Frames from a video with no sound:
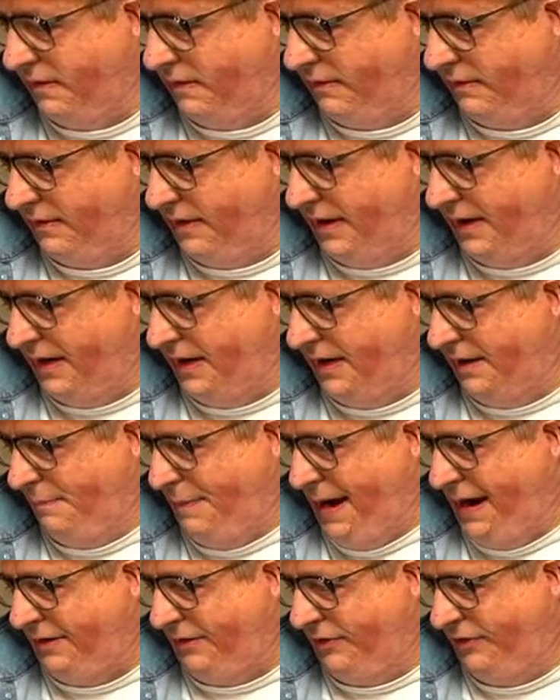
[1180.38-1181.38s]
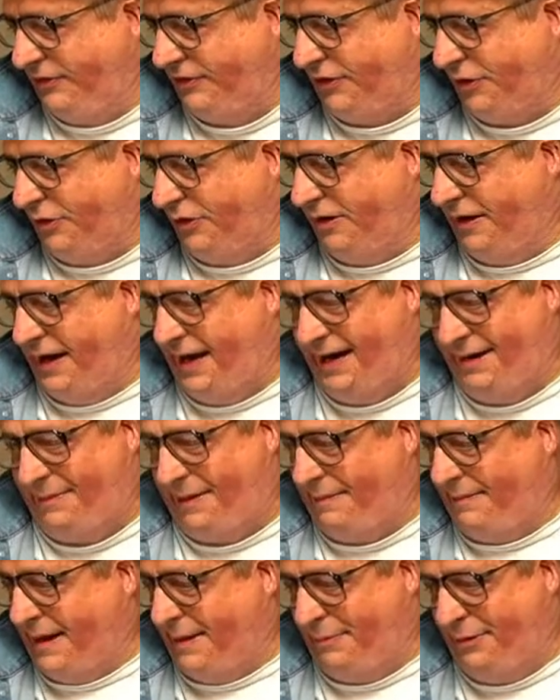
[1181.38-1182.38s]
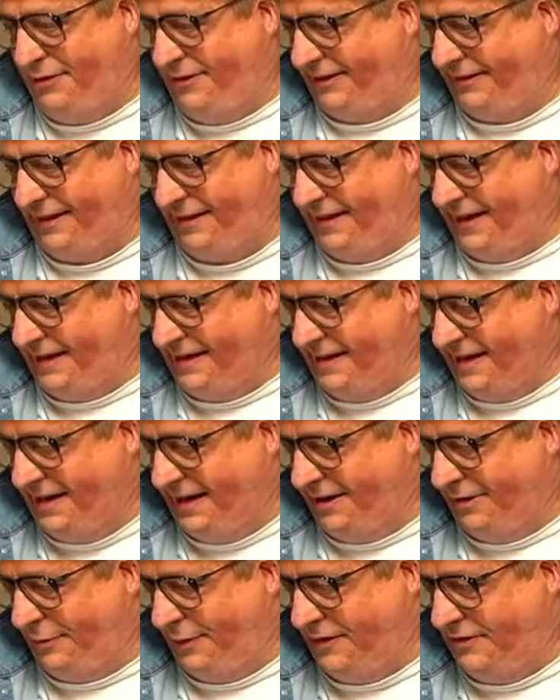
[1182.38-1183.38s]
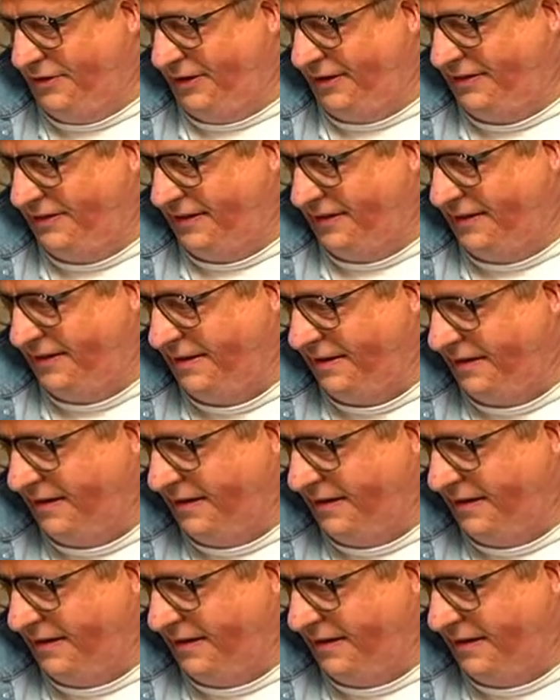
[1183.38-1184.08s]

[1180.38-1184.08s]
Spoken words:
Packers score, Adam, I'm not predicting that yet. I don't want to jinx it.